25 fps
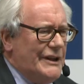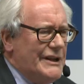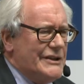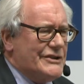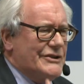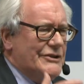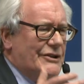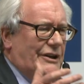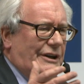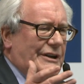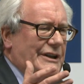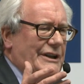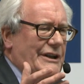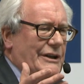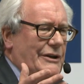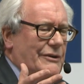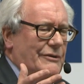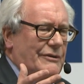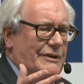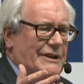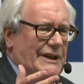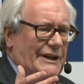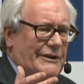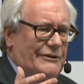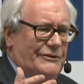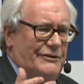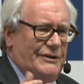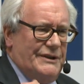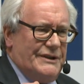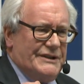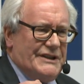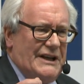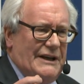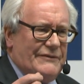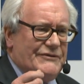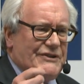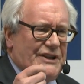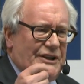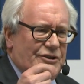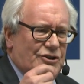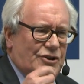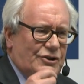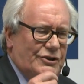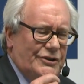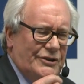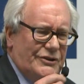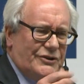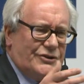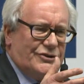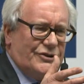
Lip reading: these non-EU countries have such good